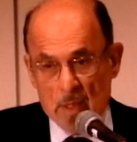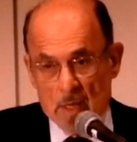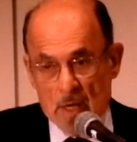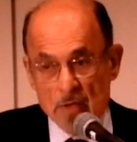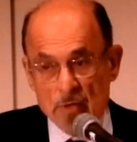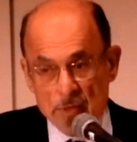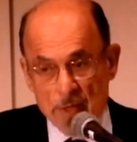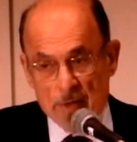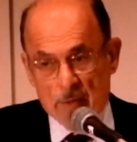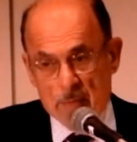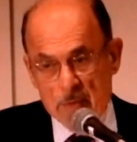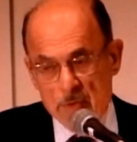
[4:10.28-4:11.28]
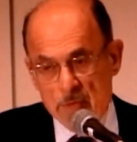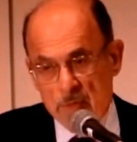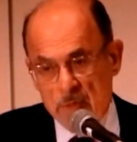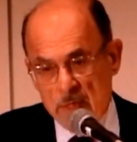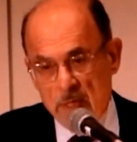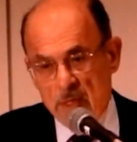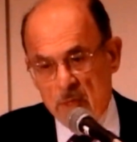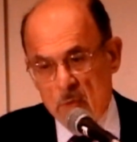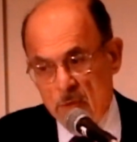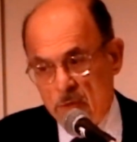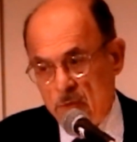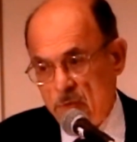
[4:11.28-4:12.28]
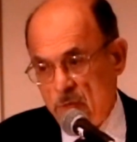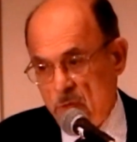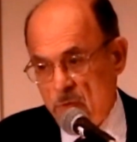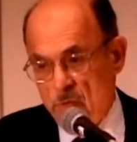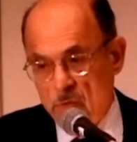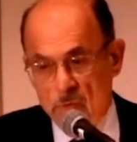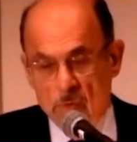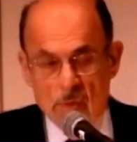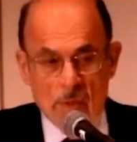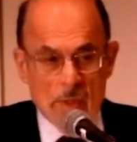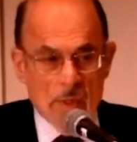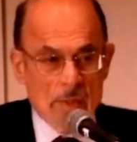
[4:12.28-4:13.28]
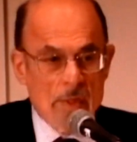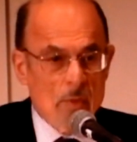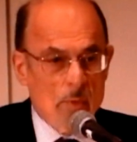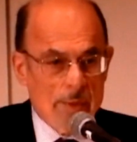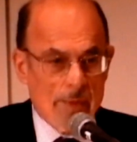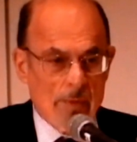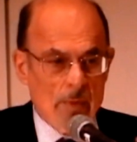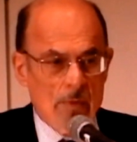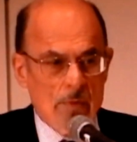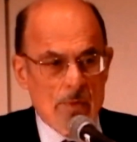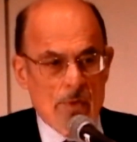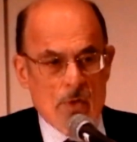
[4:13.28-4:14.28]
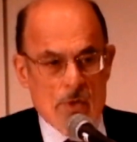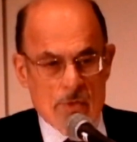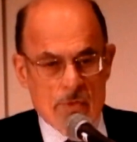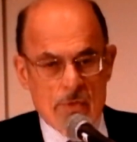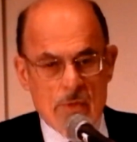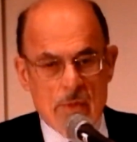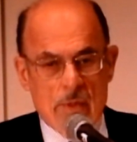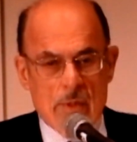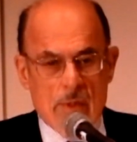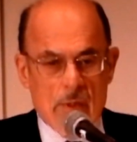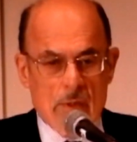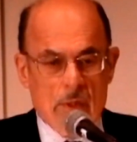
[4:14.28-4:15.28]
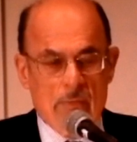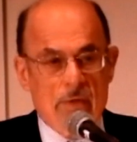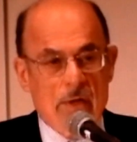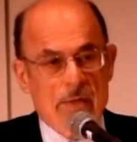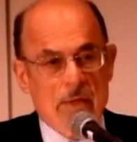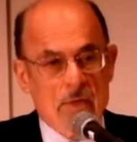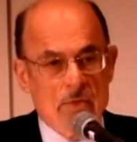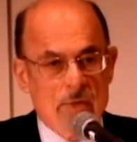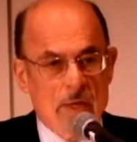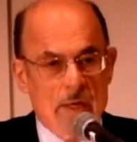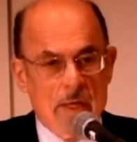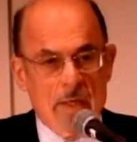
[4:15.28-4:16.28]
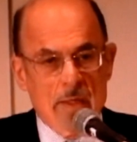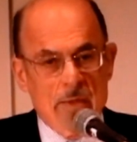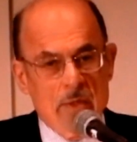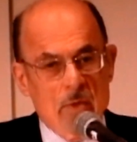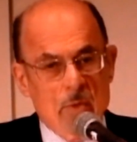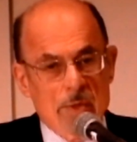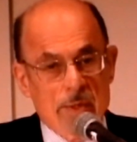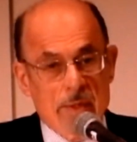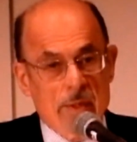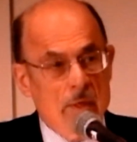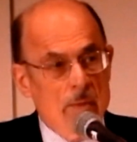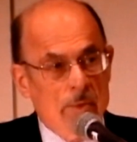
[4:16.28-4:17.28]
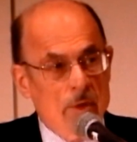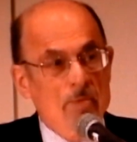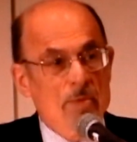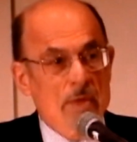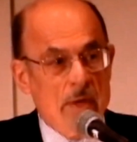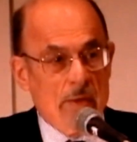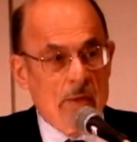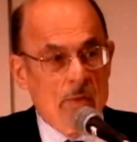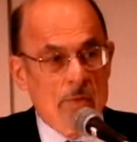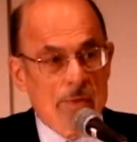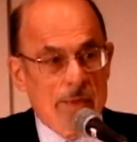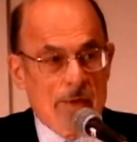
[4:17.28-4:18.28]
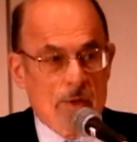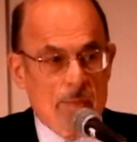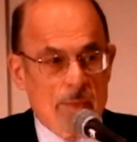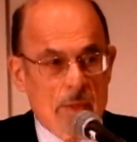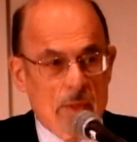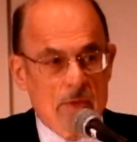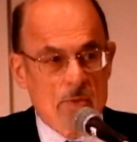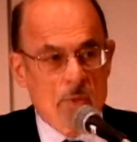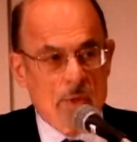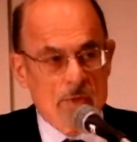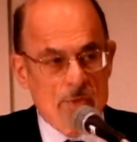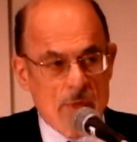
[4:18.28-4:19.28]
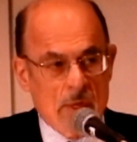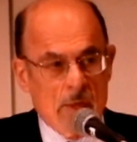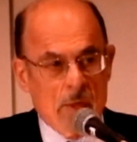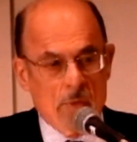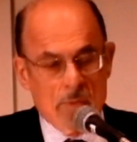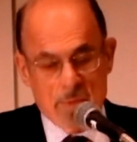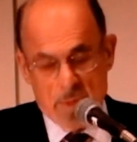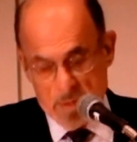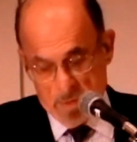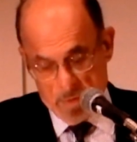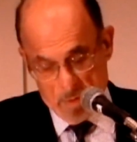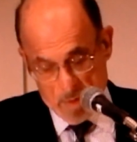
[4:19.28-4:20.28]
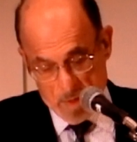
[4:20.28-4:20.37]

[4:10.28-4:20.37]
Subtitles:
as therapists in dealing with this is to deal with our own thoughts of death anxiety and deal with it perhaps in our own therapy as well as our own inner